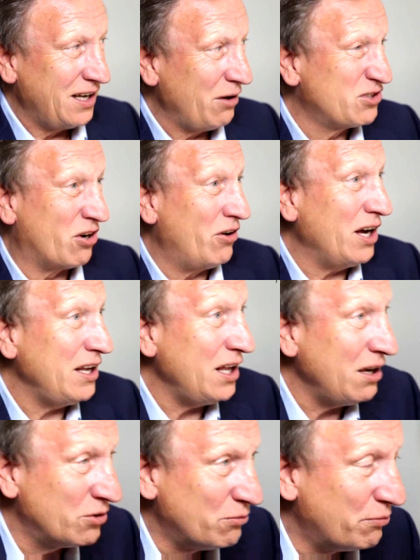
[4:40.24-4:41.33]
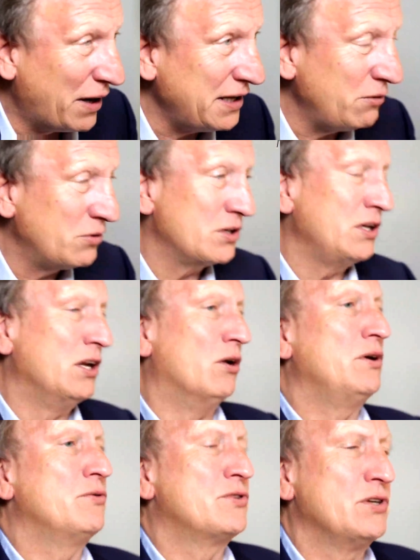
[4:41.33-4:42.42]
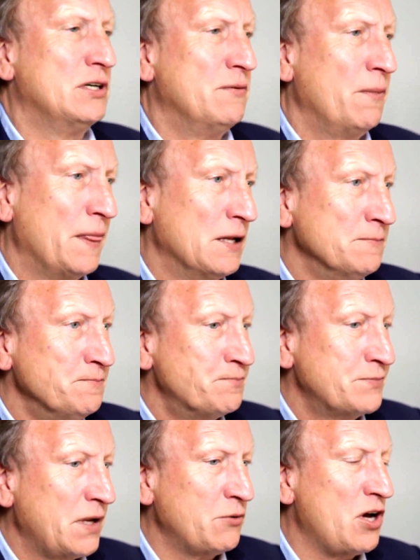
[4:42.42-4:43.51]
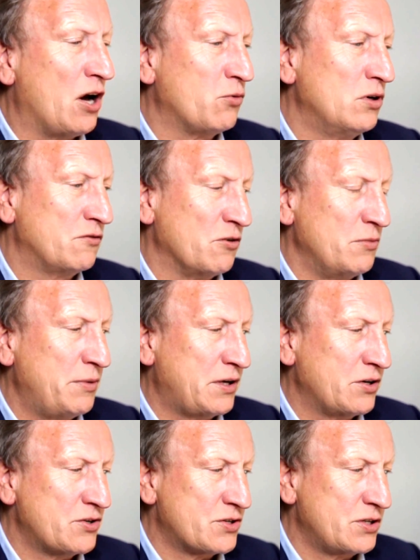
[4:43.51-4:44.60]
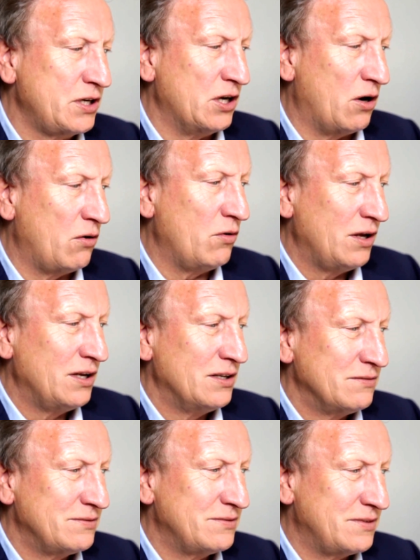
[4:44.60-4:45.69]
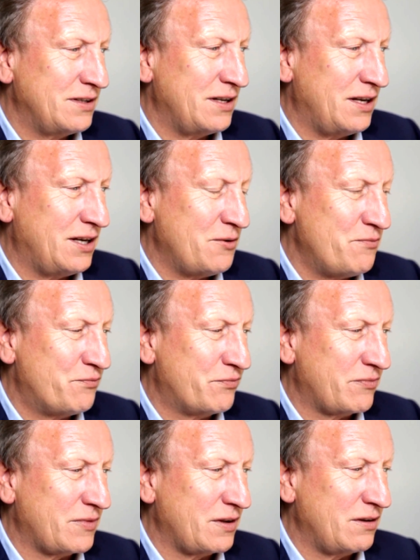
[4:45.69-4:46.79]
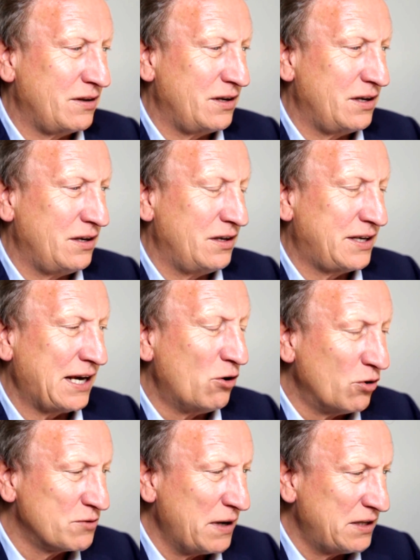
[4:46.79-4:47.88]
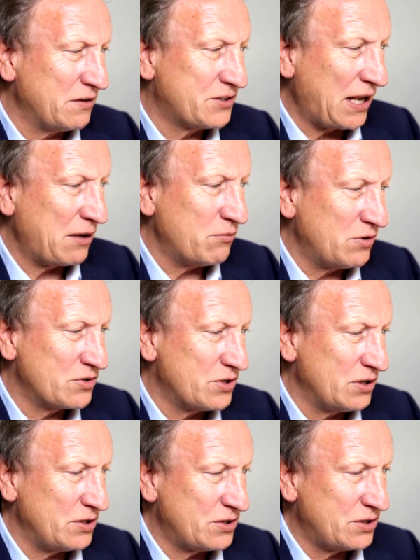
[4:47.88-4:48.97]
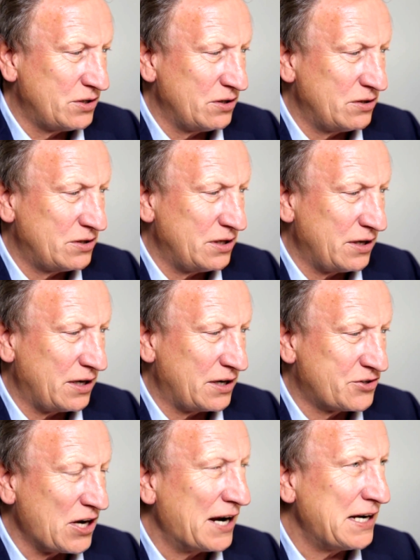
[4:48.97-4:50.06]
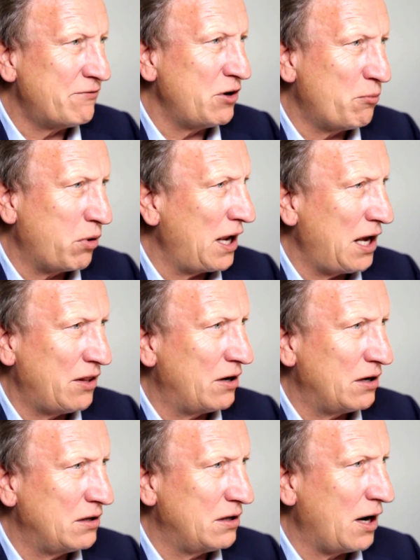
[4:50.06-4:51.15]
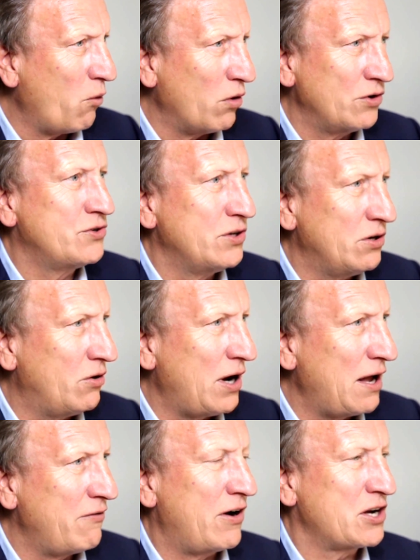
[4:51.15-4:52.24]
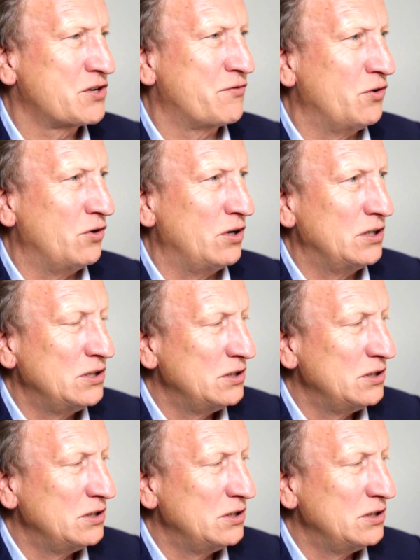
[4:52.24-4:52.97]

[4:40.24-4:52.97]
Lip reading: I was all right. Yeah, it wasn't bad. He was, you know, it was hard work for me, because you know, Ken always made the statements that I'd signed every player that I wanted or I ever asked for.